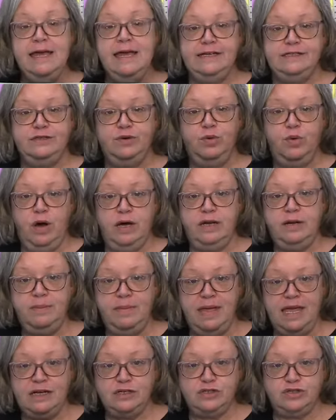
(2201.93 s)
is I want to
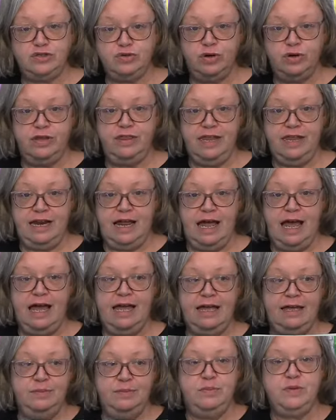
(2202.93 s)
make sure that
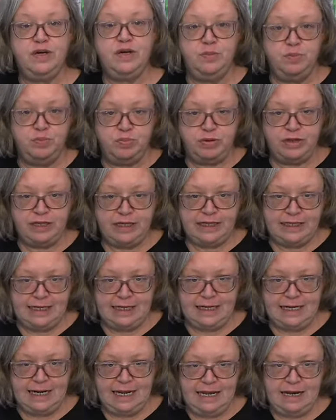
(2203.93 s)
I'm
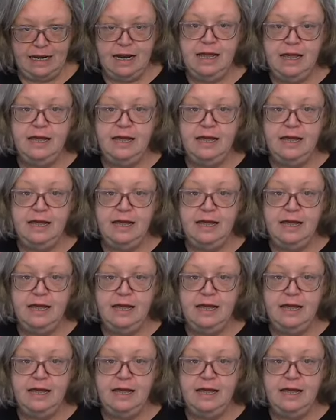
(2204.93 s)
completing it,